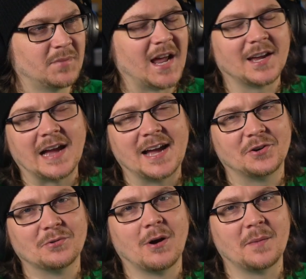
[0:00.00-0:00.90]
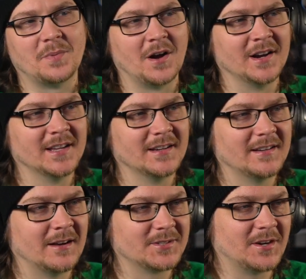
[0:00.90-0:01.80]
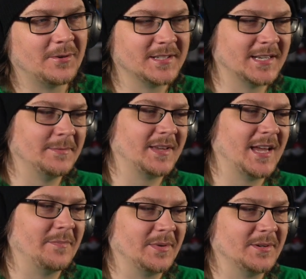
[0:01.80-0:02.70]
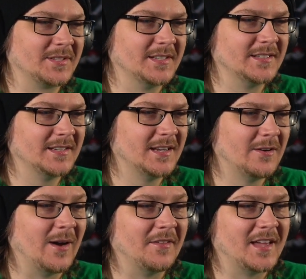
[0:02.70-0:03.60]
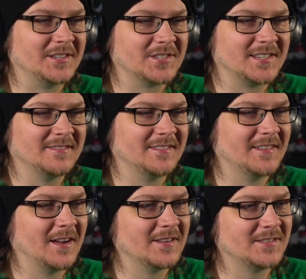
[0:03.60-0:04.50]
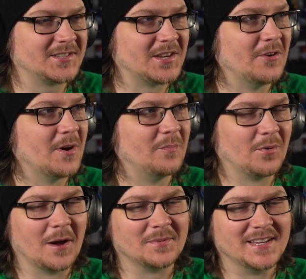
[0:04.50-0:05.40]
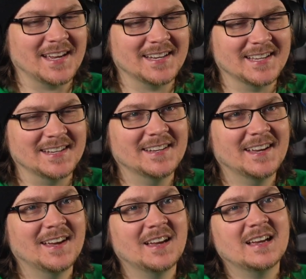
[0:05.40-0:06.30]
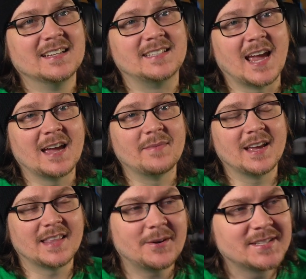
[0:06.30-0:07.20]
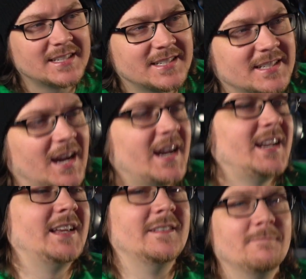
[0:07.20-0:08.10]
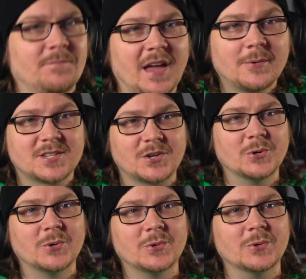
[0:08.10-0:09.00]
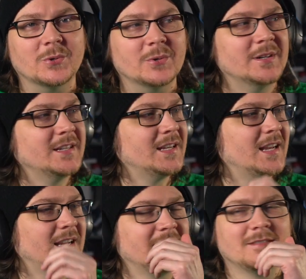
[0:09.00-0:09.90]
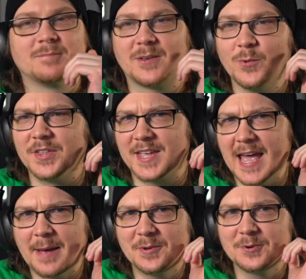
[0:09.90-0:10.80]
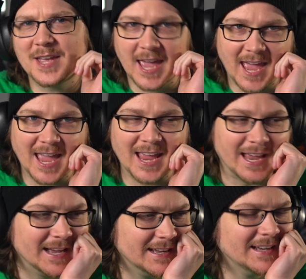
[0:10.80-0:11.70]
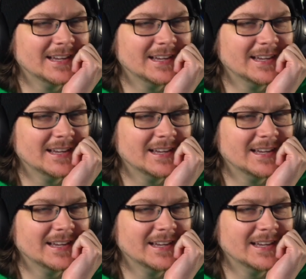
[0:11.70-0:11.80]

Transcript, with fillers: But I, I grew up on it. I was always an M K person. Wow, that just so abruptly ended. Damn, man, that was exciting. That was cool. With a capital K.